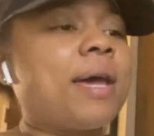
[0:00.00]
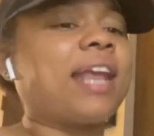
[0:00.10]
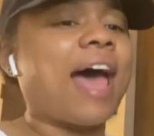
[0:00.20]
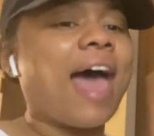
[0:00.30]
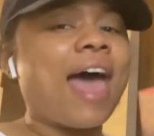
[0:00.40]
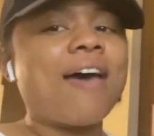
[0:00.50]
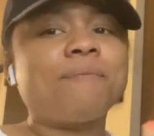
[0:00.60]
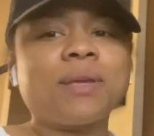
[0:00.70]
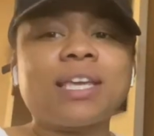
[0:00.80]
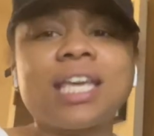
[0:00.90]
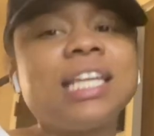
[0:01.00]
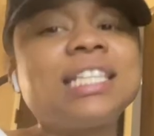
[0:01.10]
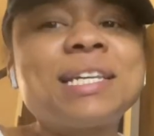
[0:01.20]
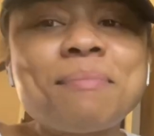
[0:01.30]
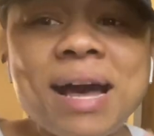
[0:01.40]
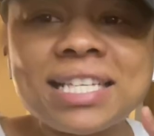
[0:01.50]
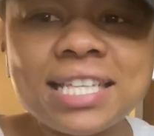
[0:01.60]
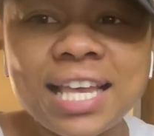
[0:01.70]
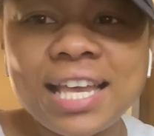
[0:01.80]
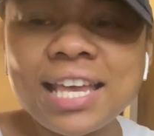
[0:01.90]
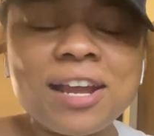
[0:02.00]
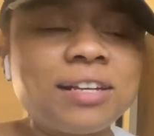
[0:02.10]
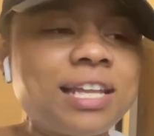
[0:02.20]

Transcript: and i have been getting into my skincare